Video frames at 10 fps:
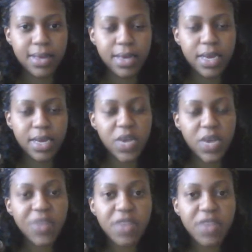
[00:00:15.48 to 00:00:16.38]
Now,
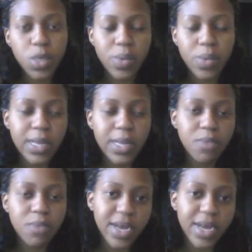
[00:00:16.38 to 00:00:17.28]
even as we welcome new
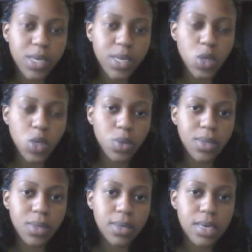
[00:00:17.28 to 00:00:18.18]
attitudes
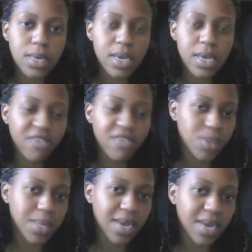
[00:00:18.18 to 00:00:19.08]
in the
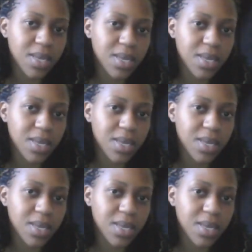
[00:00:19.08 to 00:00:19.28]
society,